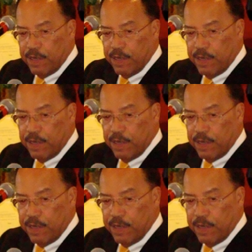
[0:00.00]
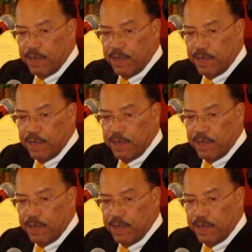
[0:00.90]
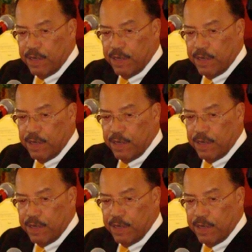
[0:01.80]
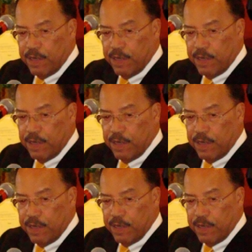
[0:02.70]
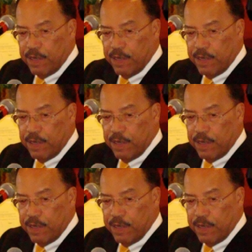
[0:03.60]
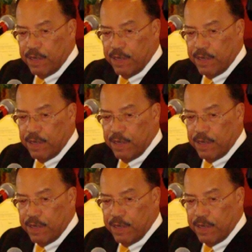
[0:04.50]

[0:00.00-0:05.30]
This is a still picture; no speech is visible.